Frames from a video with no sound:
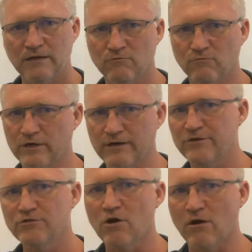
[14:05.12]
Whatever
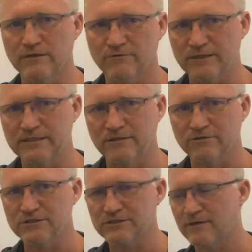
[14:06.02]
you call it, threat
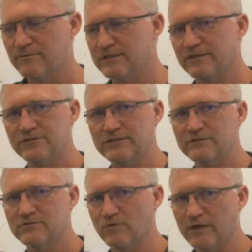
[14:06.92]
intelligence, cyber
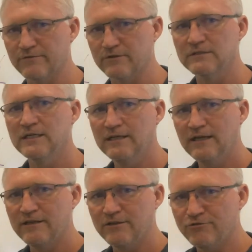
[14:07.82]
intelligence, whatever,
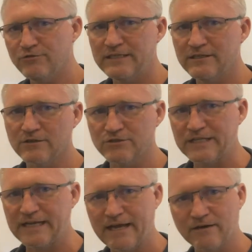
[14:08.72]
you need to
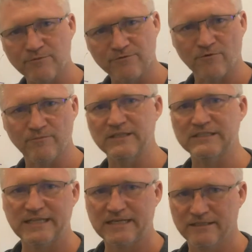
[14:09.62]
understand how to perform
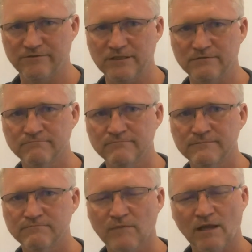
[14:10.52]
this activity.
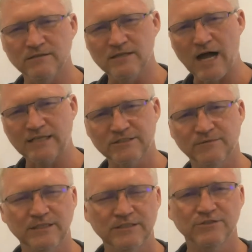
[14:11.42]
Not
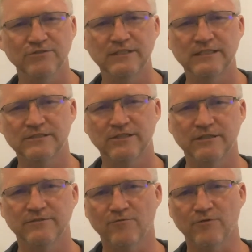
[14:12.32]
something suited
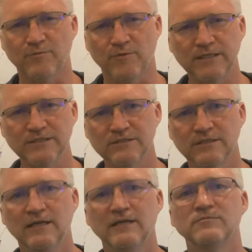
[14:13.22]
necessarily for an apprentice,
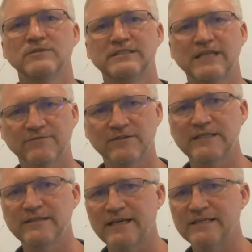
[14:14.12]
but
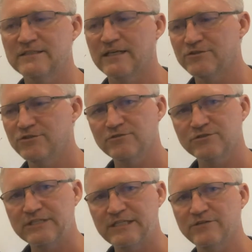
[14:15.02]
definitely things that a junior,
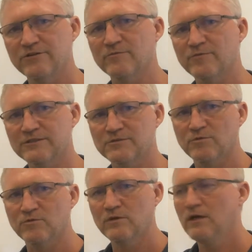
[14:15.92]
senior, and
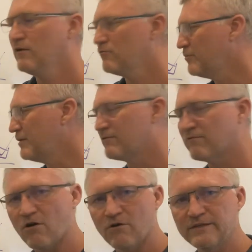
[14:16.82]
principal would be
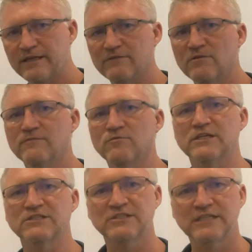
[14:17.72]
involved in and would
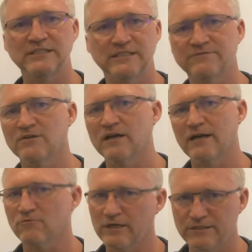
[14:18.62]
assist, if not
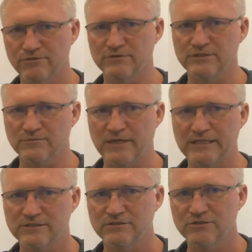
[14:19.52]
outright do in some
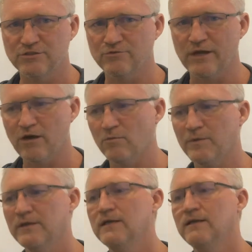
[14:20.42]
cases, to help
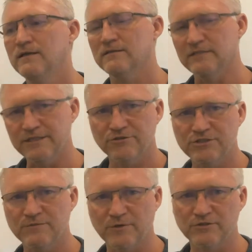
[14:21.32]

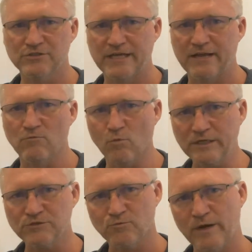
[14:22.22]
leadership understand
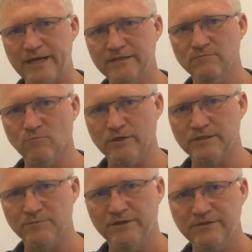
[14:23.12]
which way one
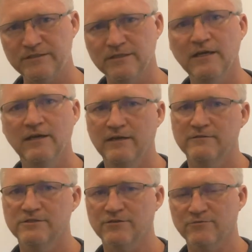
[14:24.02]
to pivot
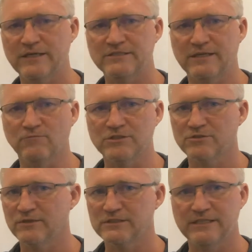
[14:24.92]
to threats and which
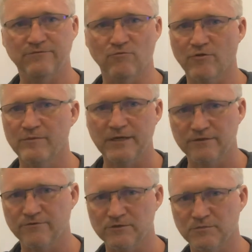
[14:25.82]
threats to even worry about in
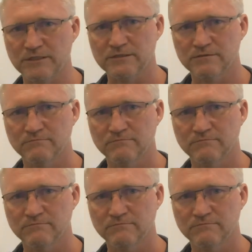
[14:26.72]
the first place.